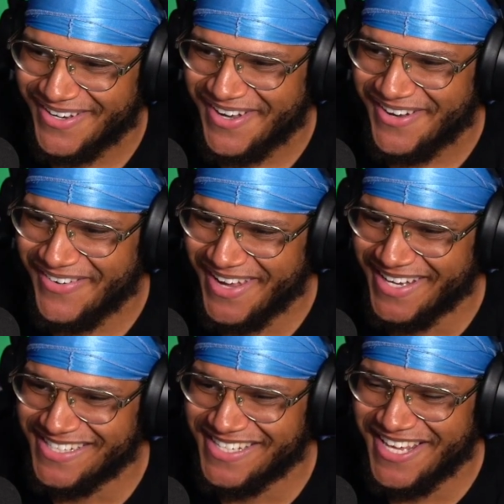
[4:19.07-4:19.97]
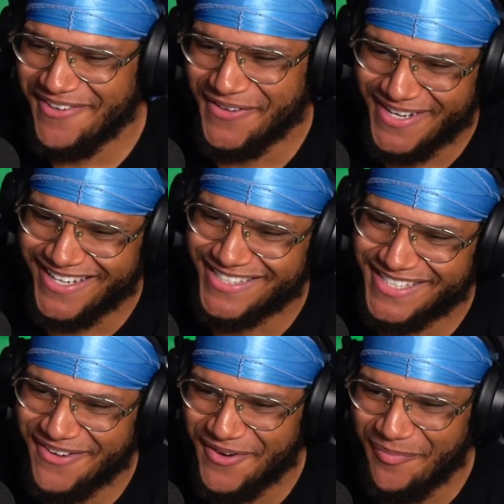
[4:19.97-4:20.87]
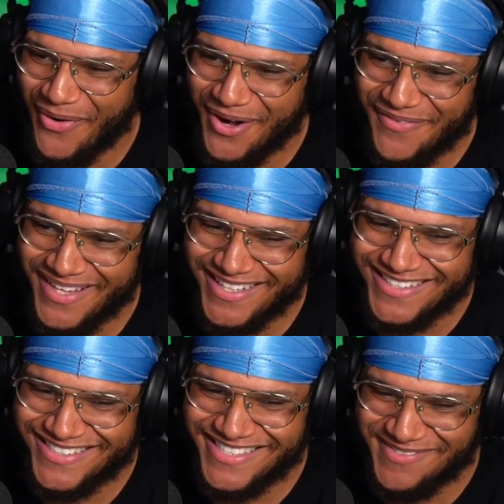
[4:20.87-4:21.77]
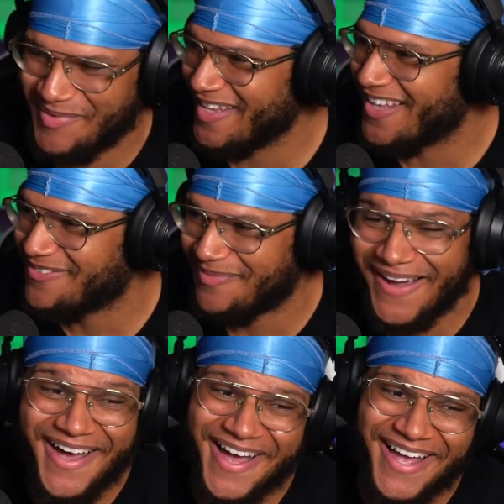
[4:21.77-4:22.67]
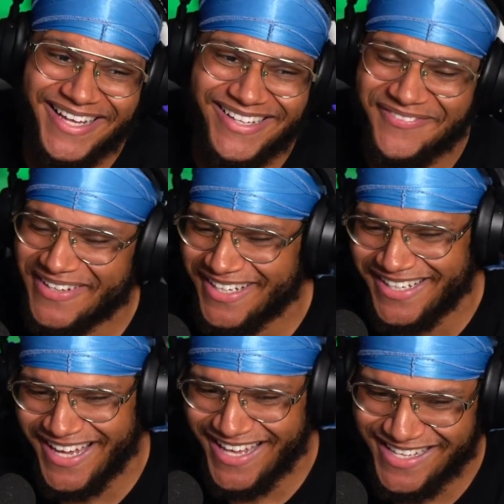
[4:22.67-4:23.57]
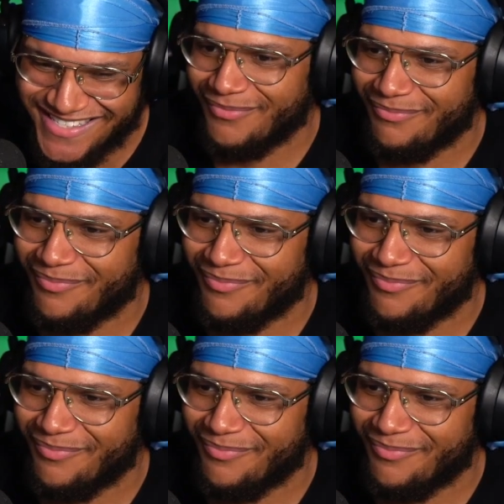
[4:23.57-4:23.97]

Wait, is she even is she even a part of it? She's being left behind, left in the dust.